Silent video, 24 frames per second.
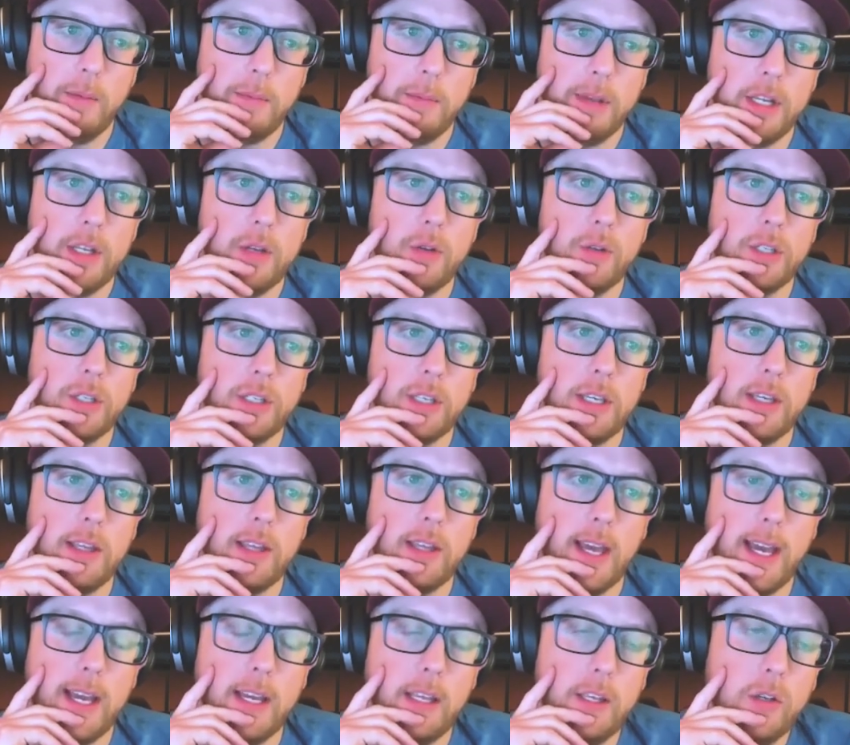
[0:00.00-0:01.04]
I mean, you see
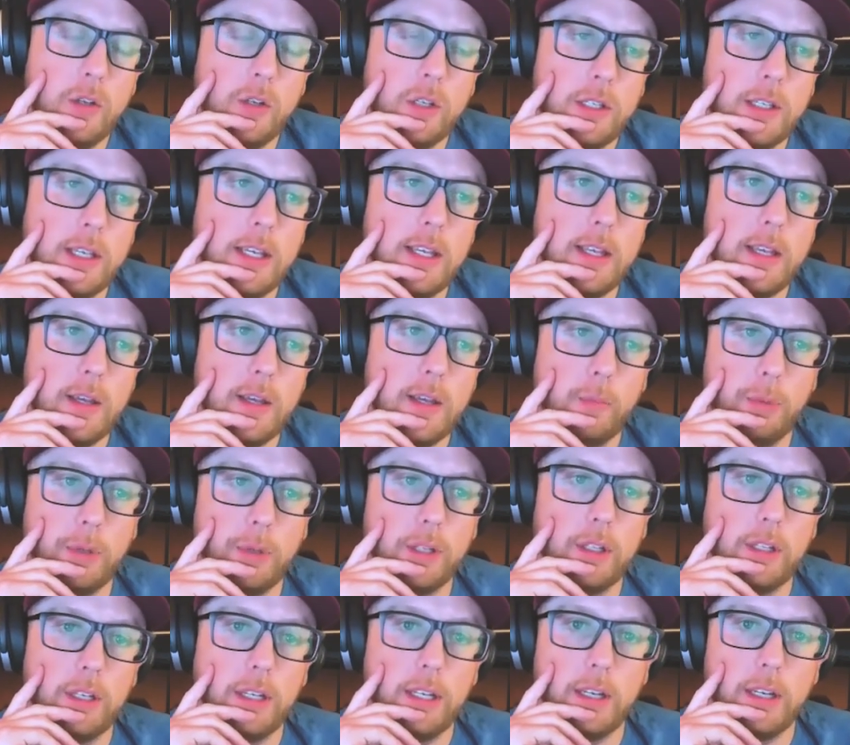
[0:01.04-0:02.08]
that you see the
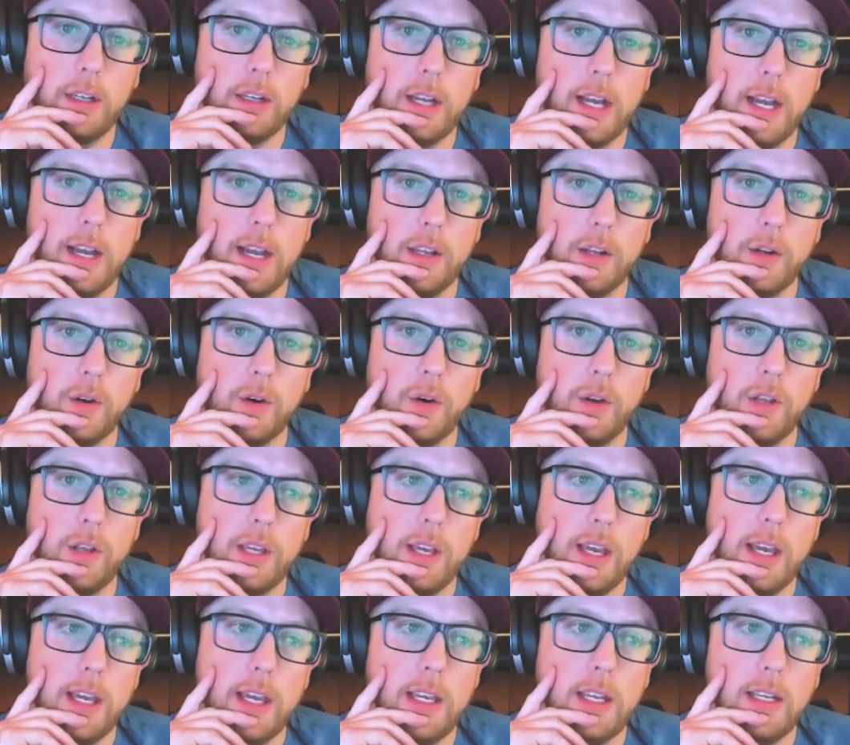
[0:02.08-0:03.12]
ability to kind of
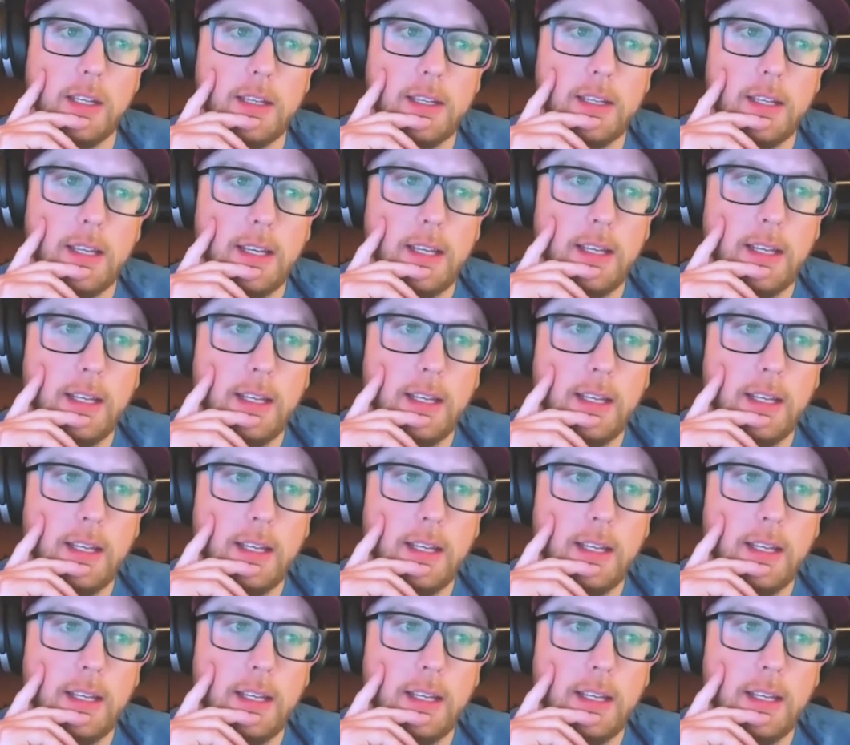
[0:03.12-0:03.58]
create